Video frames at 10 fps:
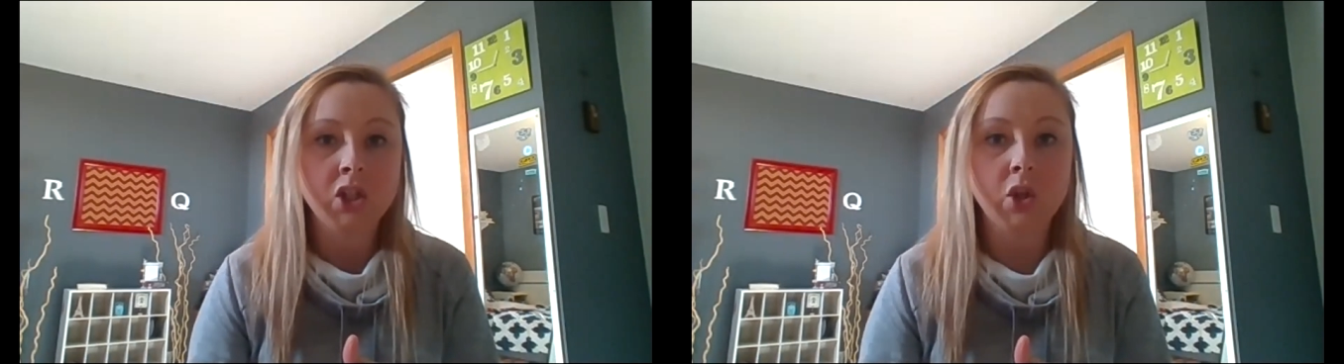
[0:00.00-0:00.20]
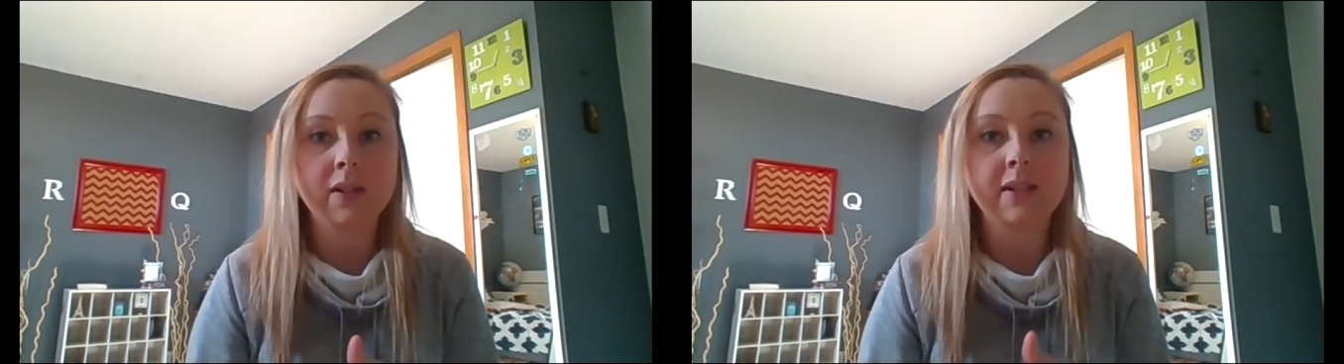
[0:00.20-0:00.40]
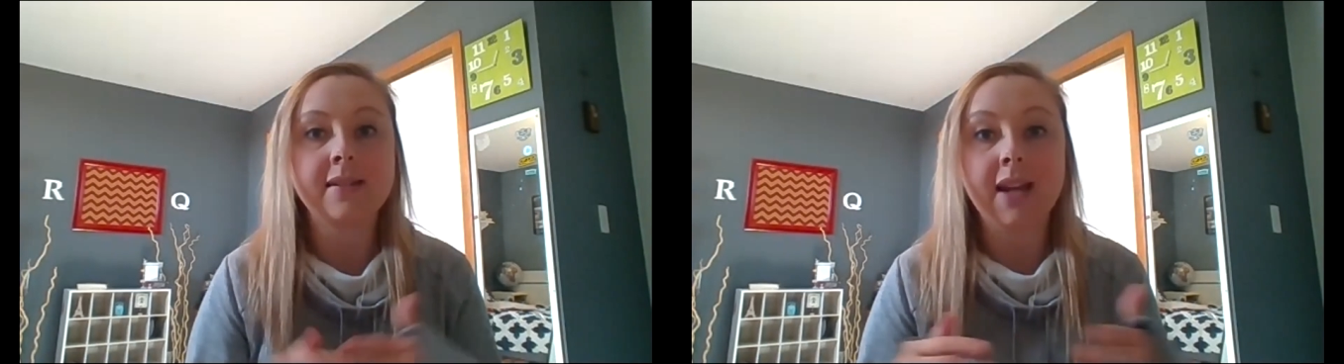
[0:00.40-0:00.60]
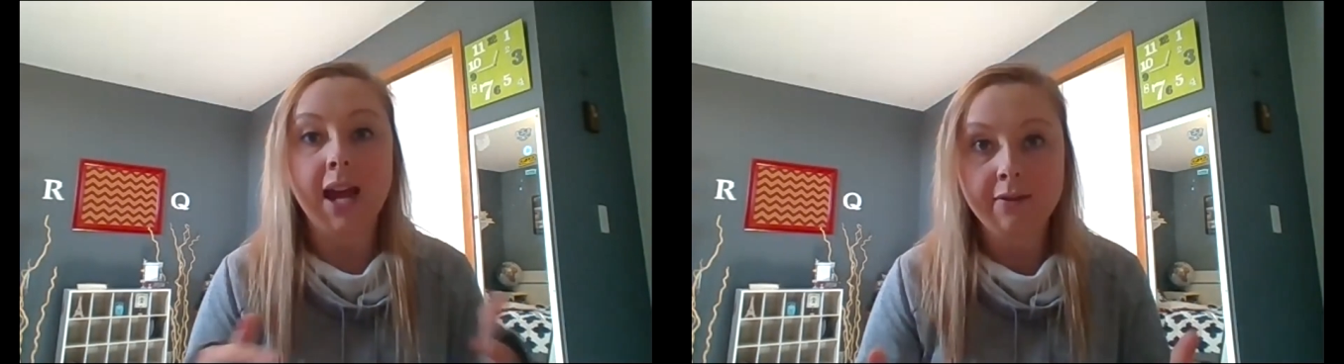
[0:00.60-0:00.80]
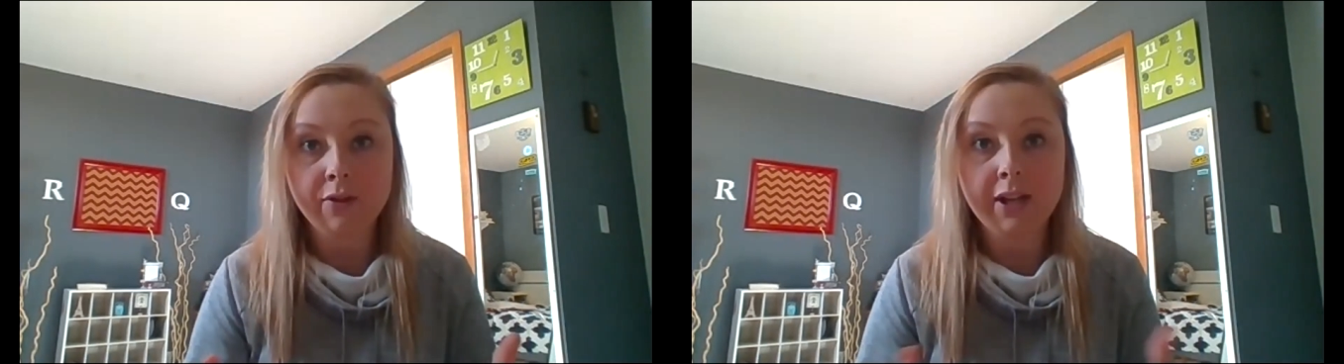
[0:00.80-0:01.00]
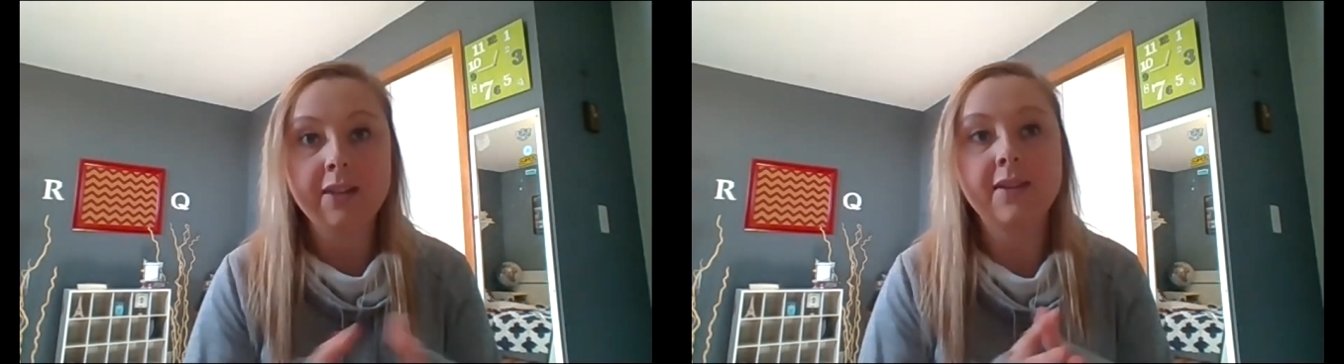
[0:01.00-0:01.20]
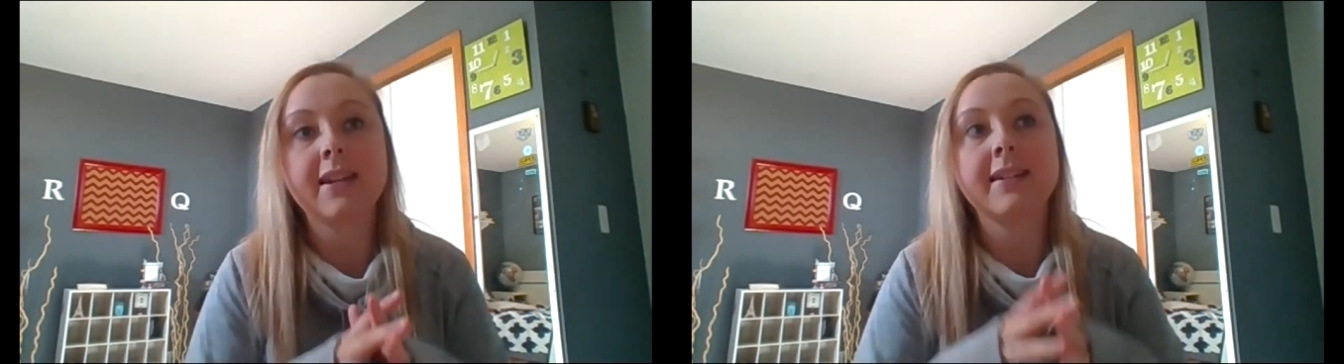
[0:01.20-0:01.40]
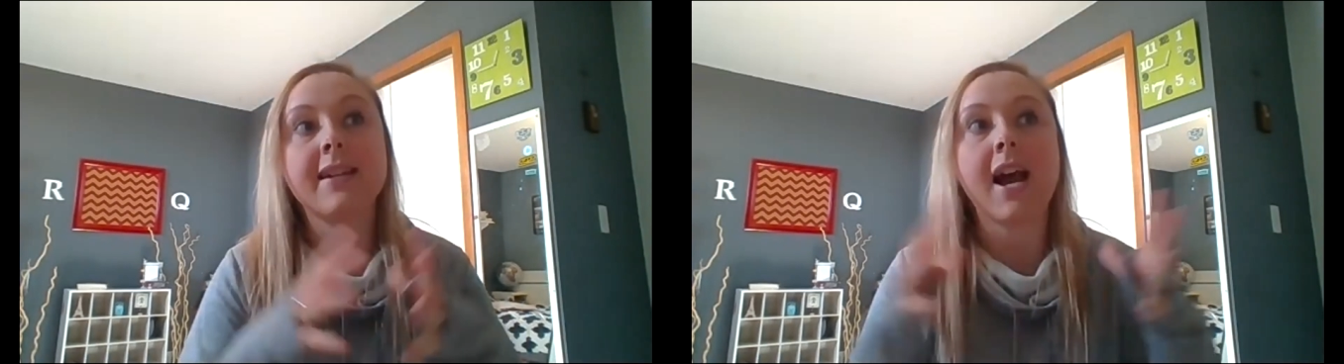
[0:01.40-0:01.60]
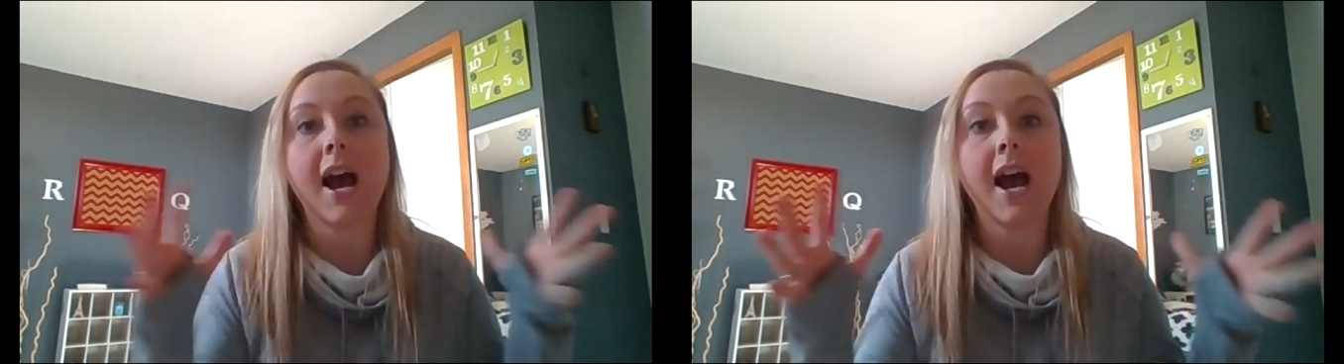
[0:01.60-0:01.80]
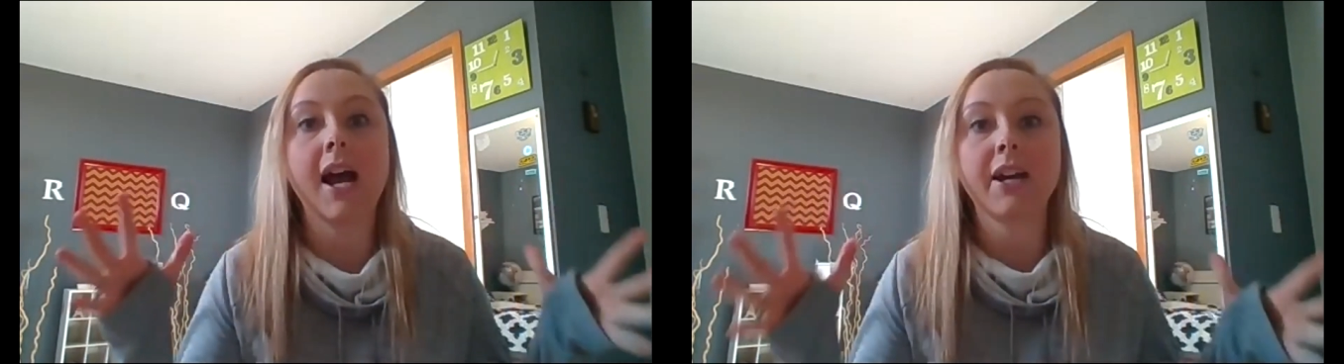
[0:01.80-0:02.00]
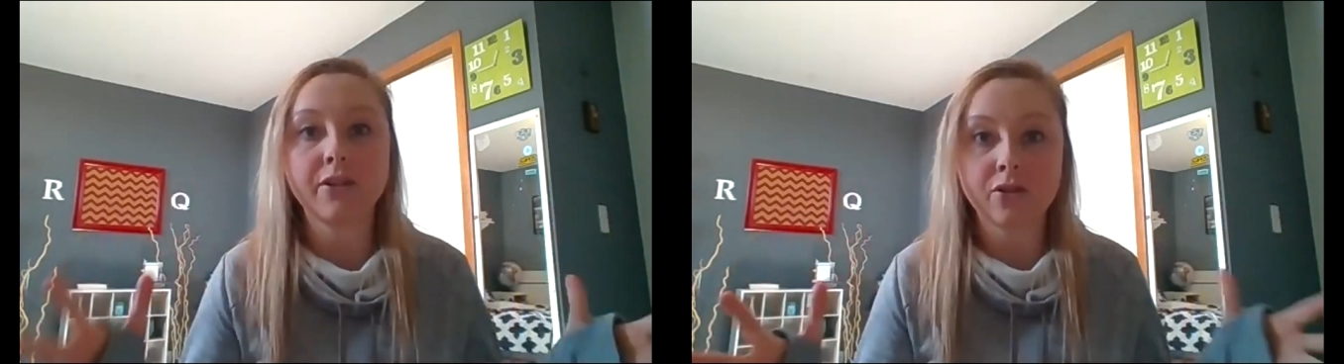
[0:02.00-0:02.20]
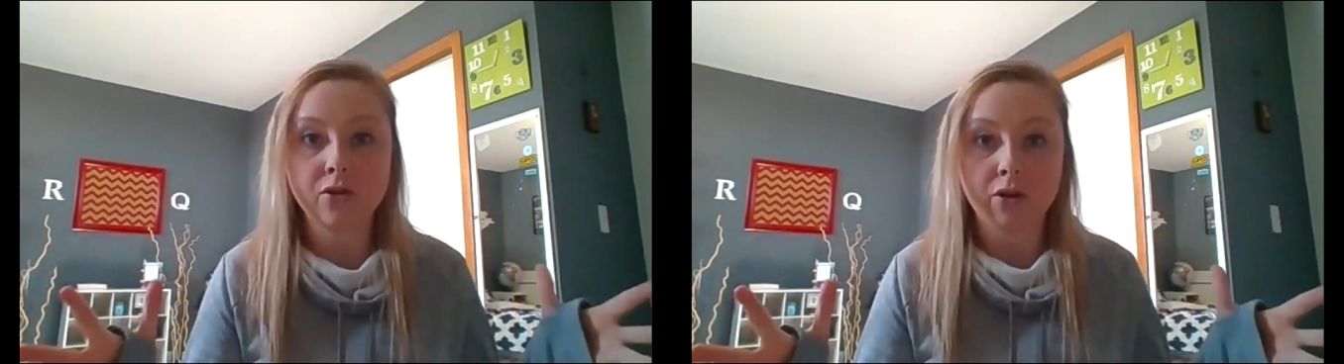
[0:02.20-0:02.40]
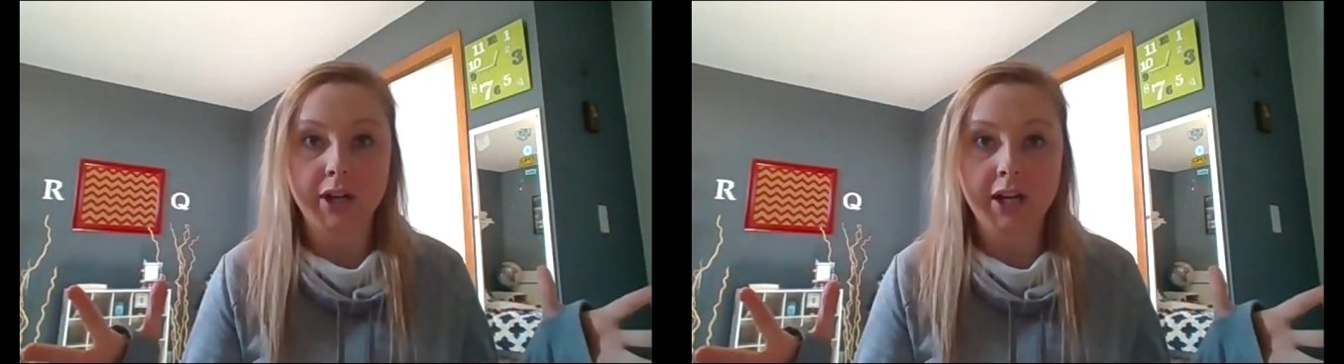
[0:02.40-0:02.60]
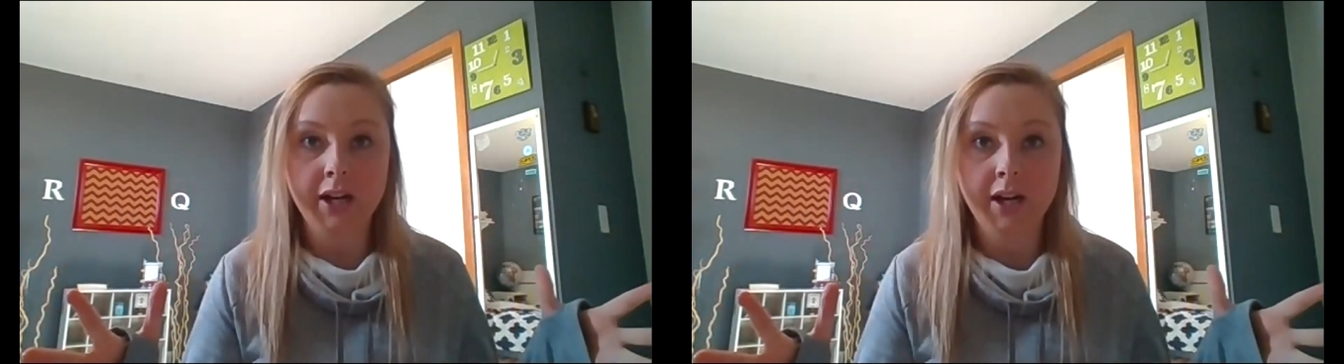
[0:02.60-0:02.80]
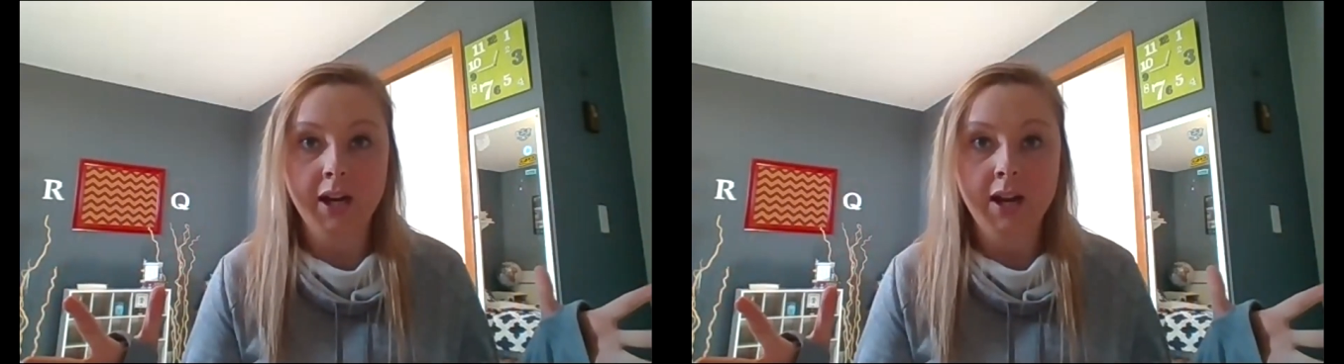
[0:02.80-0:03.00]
So instead of reading the entire story,